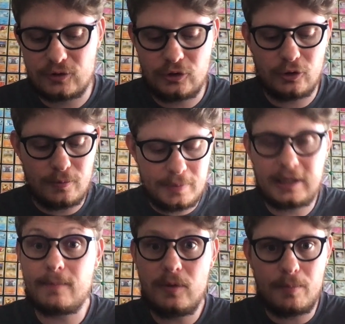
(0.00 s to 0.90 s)
So you know, you
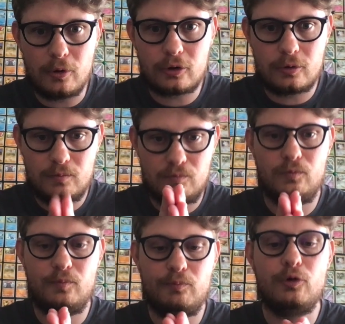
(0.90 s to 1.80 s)
pick up the book,
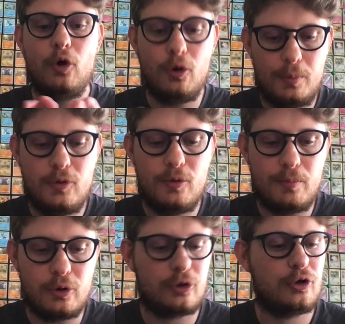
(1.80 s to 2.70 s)
you open the
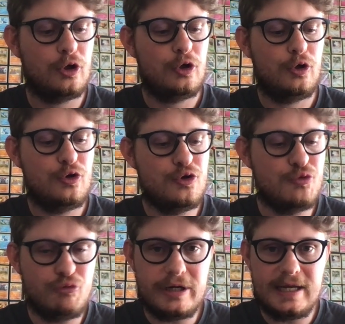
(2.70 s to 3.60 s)
book
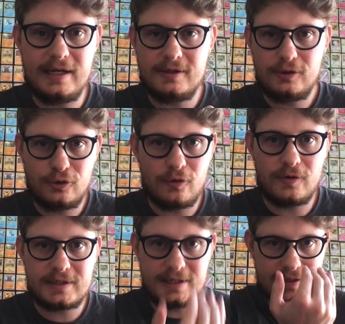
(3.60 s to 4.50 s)
you read, you know,
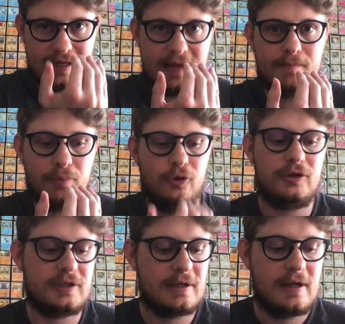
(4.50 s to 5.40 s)
this is the
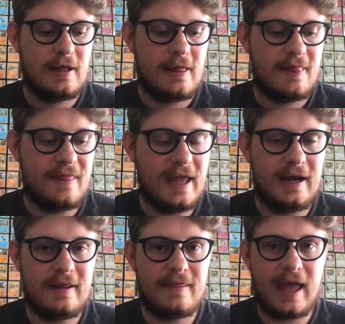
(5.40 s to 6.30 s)
input,
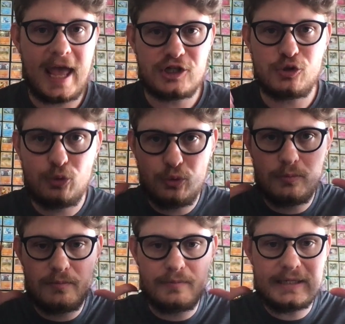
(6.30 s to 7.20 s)
then there has to
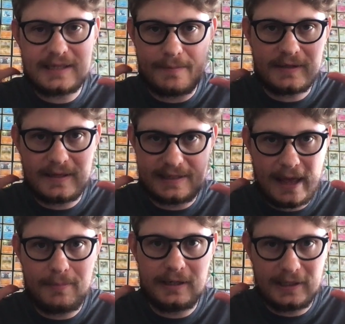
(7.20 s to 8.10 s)
be something that's
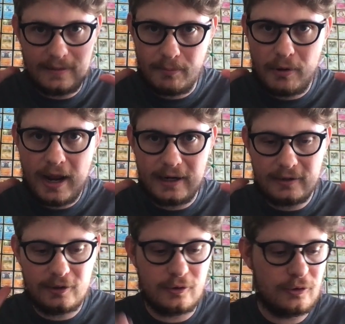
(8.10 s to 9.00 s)
happening in the brain.
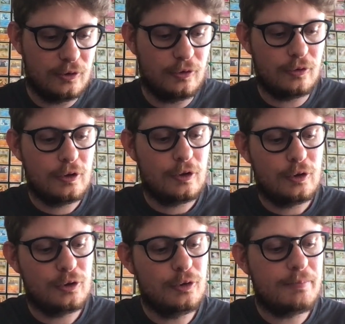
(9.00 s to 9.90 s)
You know, you're
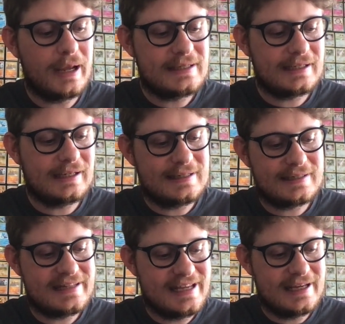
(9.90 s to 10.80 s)
you're basically
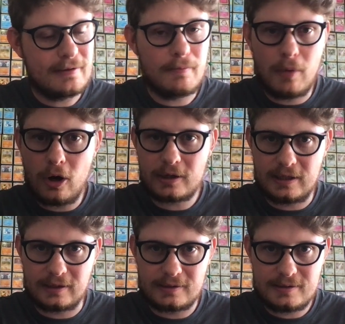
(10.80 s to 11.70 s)
seeing
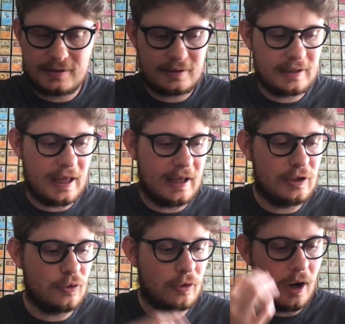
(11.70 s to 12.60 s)
markings, okay,
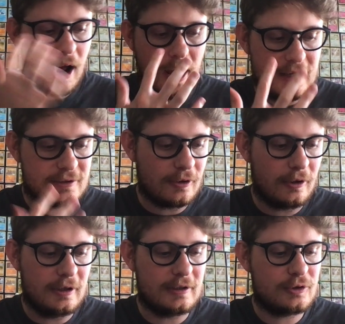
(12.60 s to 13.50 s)
and your eyes
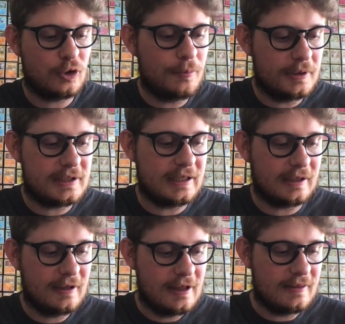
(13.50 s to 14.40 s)
are
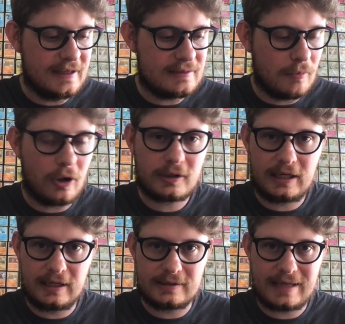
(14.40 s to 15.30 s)
interpreting these
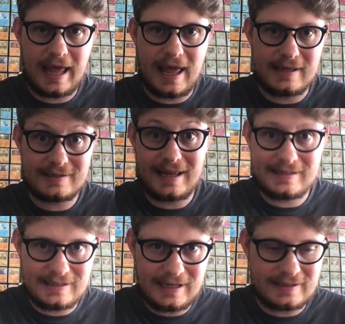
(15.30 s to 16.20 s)
markings as
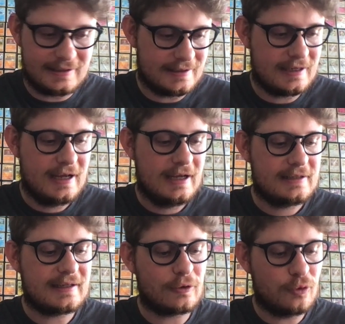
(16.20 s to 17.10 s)
as letters.
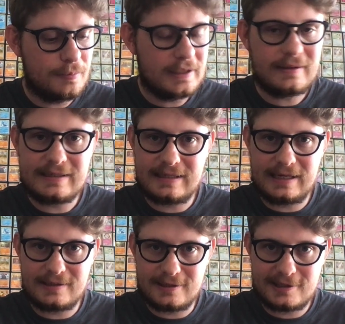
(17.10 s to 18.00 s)
It's then grouping these
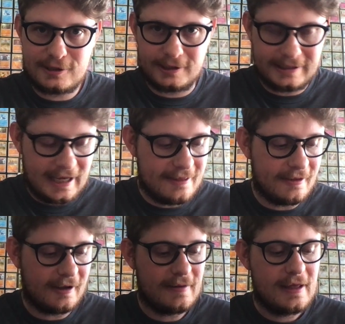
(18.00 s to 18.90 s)
letters
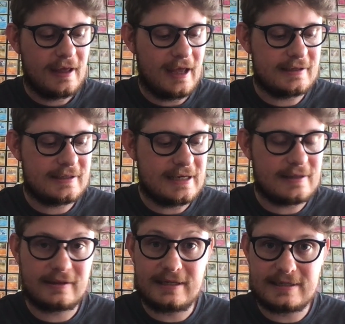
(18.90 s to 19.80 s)
together and seeing
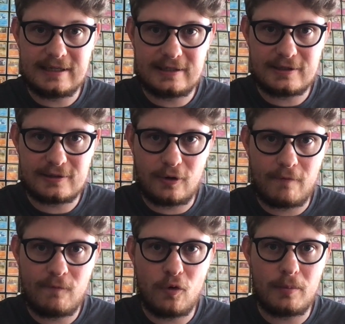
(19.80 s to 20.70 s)
that these letters are
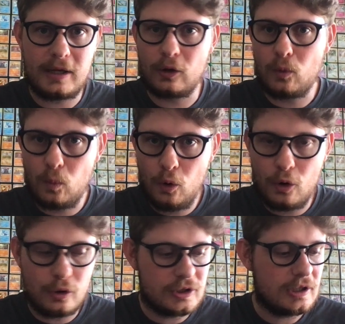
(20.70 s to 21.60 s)
forming
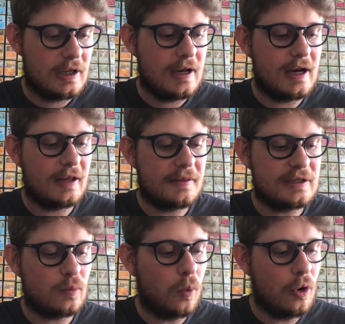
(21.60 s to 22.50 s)
words. Now
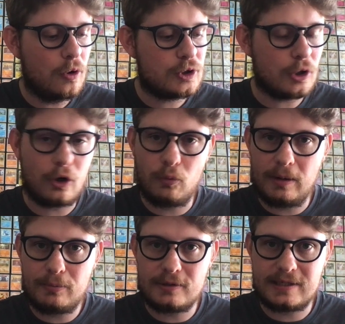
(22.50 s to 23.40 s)
these words are
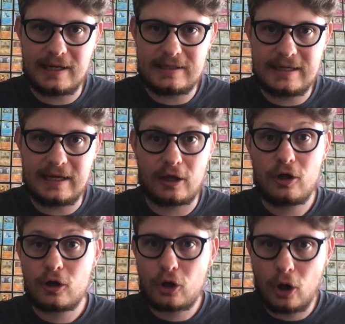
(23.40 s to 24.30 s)
representing
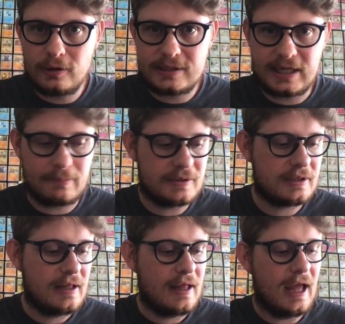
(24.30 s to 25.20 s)
concepts.
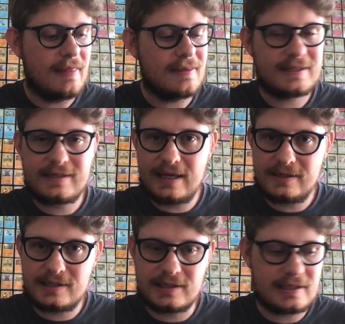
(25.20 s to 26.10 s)
And the
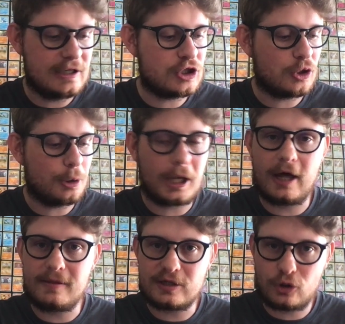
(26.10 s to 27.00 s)
sentence is showing
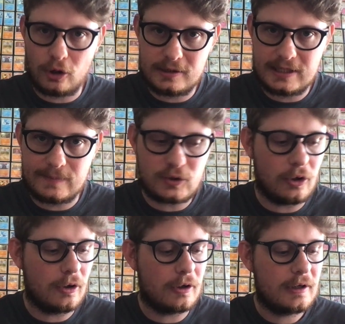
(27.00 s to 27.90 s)
how these concepts
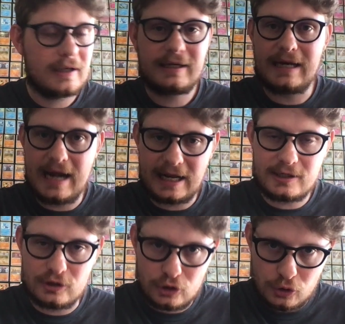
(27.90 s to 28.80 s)
are
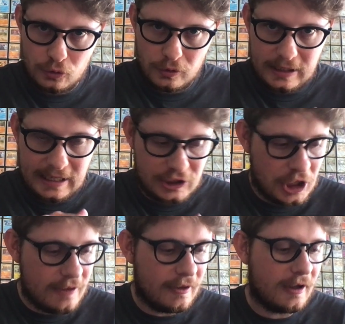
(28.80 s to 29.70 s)
connected to each
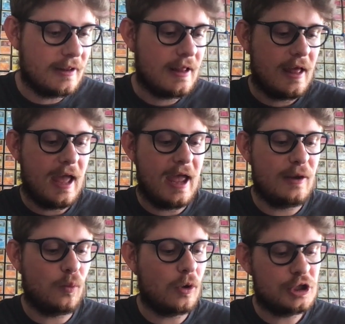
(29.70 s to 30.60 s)
other.
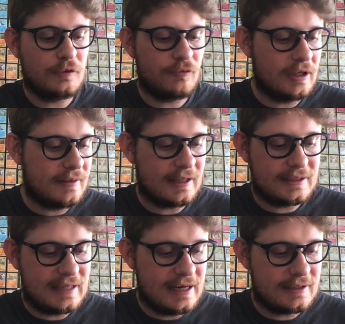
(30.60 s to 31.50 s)
And once you've read that
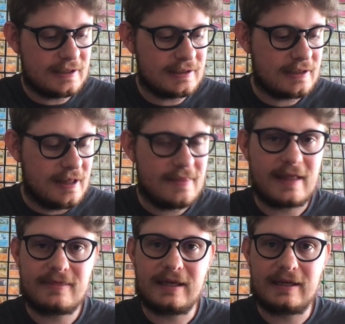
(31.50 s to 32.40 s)
sentence,
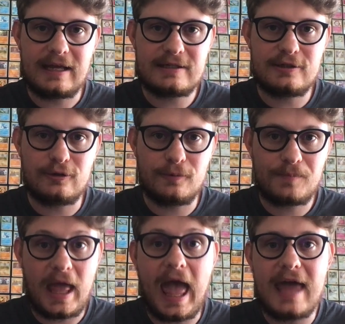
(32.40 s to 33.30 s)
that then gets, you know,
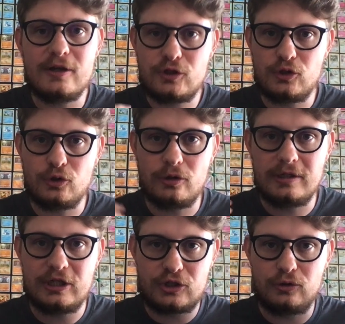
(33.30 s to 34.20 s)
added to your
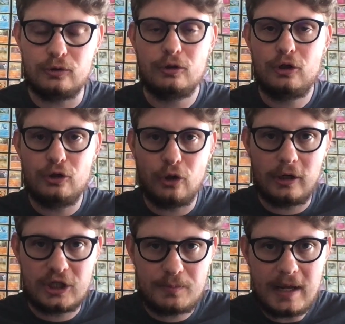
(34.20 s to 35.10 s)
additional
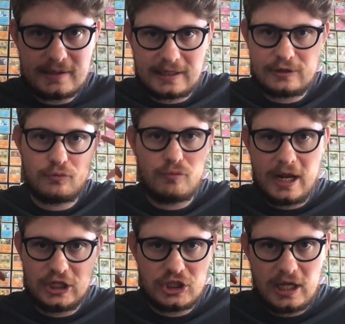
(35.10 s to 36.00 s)
knowledge base. It gets
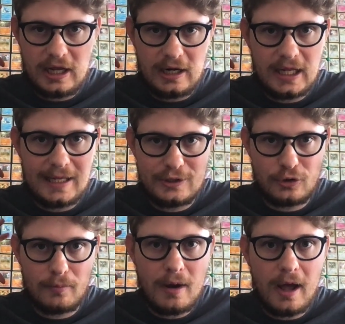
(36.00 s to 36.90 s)
arranged in
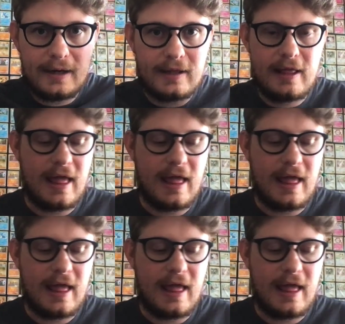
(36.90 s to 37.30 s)
into your mind.